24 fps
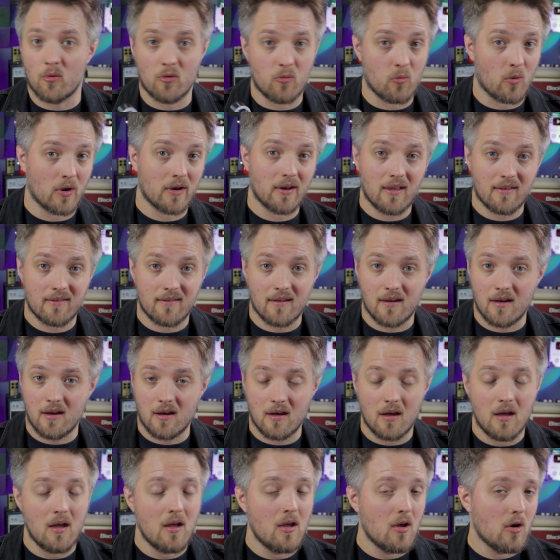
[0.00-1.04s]
with one
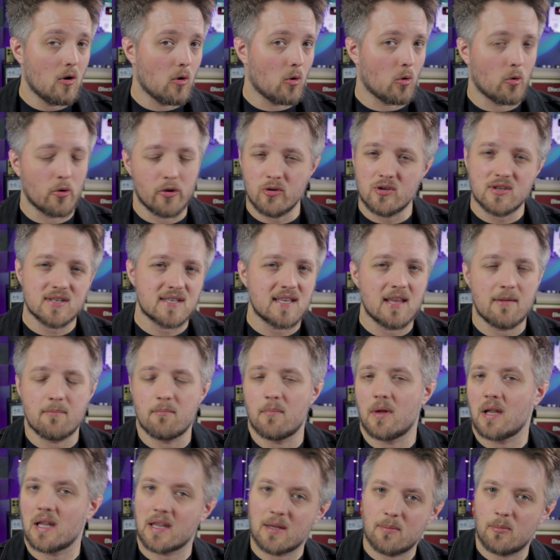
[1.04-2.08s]
guitar, or you just need
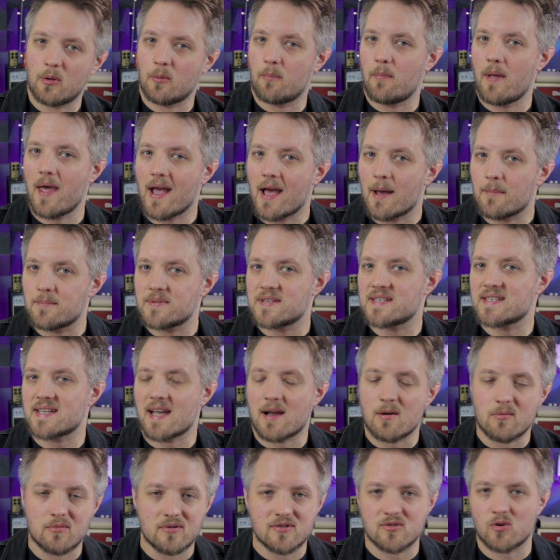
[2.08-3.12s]
multiple pickup
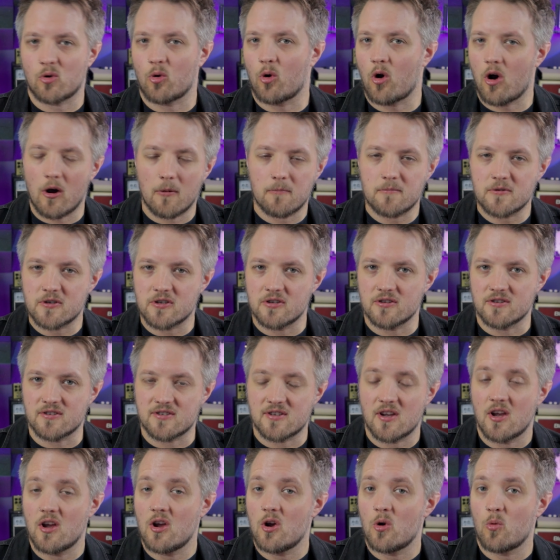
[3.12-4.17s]
sounds or
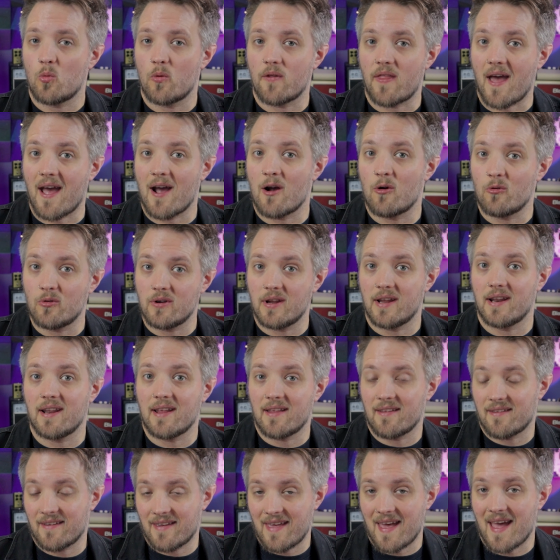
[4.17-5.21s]
options without
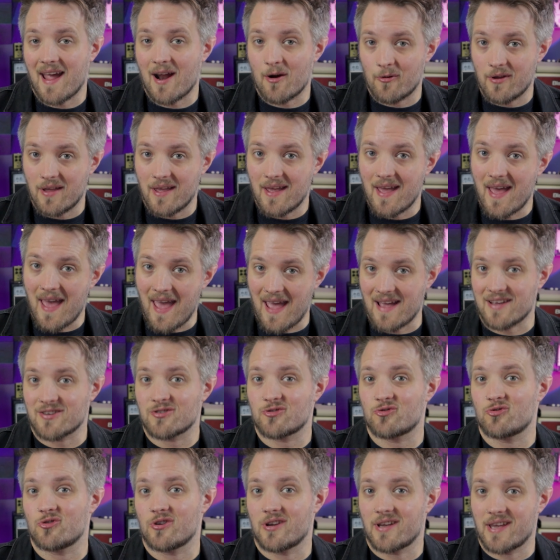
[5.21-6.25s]
needing to carry
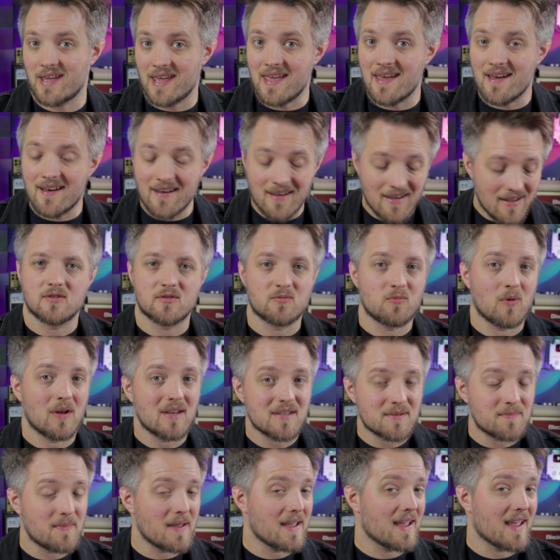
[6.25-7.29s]
extra gear. So as well
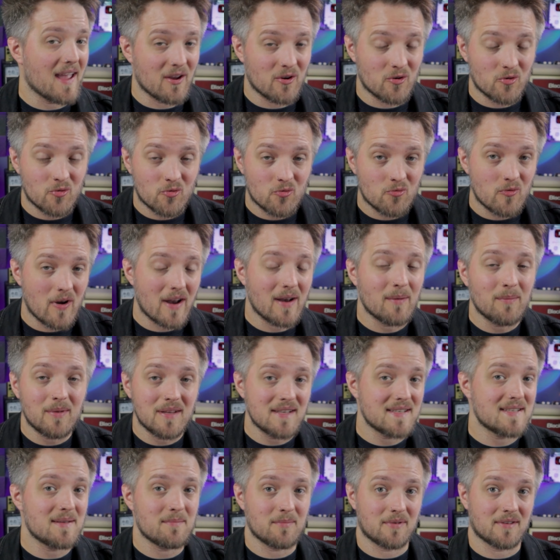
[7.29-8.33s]
as being
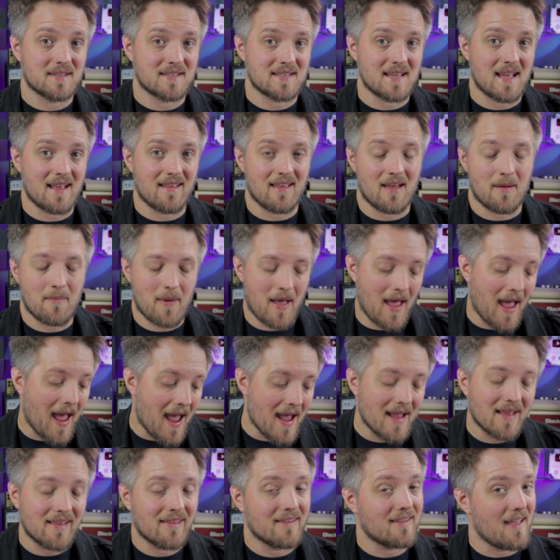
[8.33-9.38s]
incredibly simple to set up
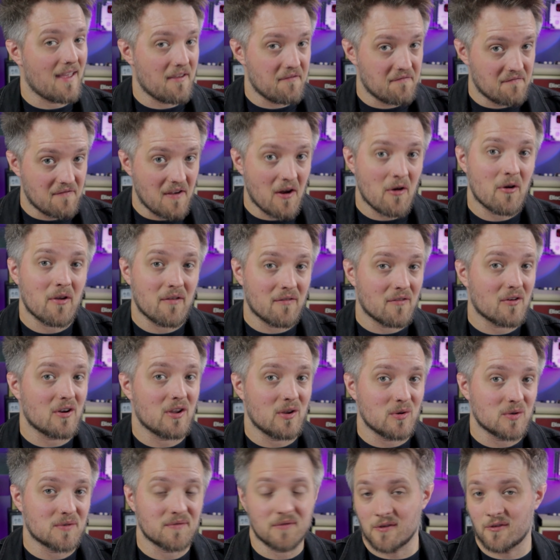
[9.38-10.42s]
and a very, very
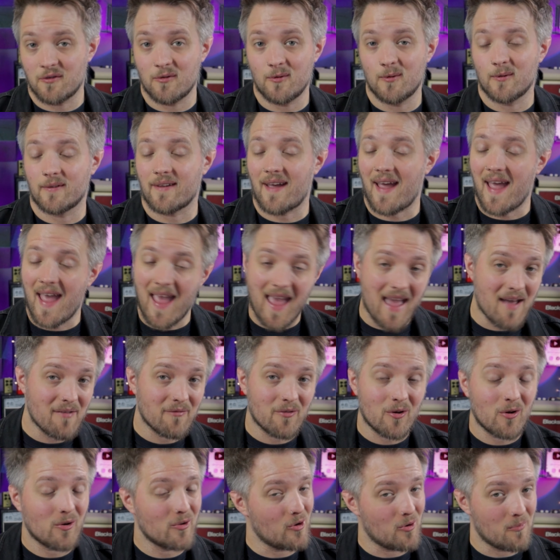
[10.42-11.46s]
useful tool to
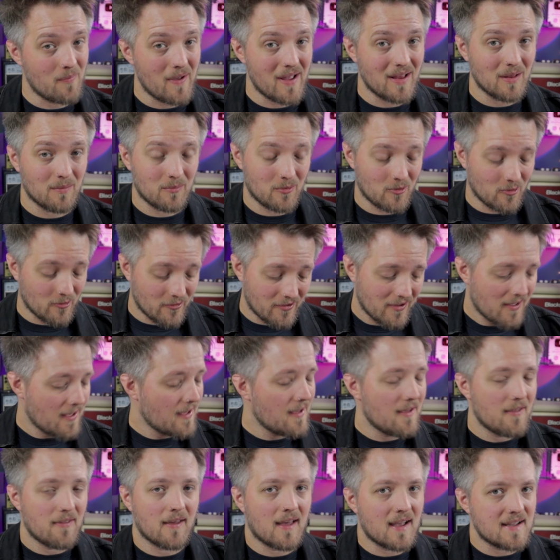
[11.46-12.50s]
have on your pedal board,
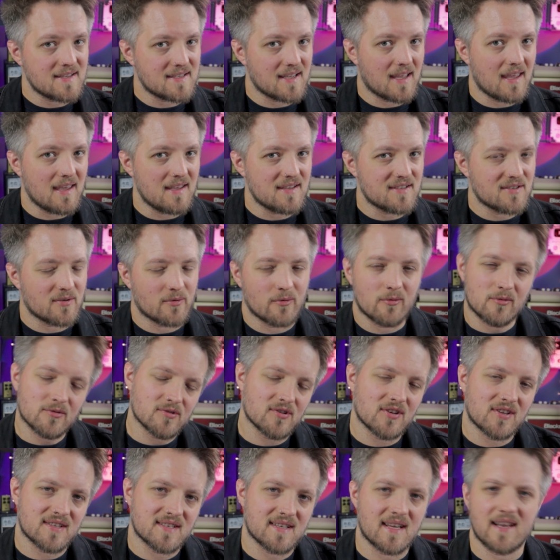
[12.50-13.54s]
the guys at Keyztone
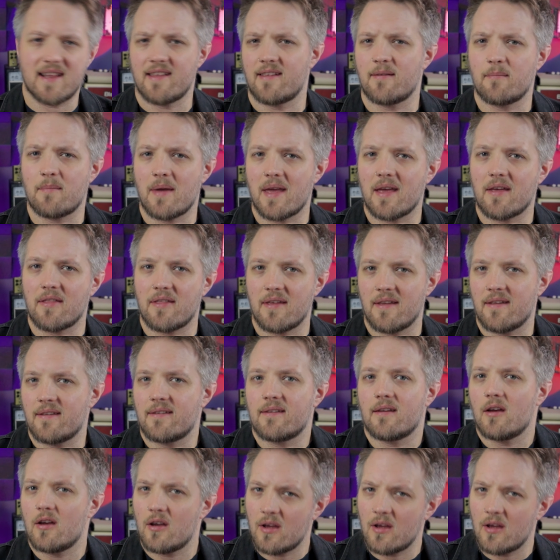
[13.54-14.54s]
also decided to make these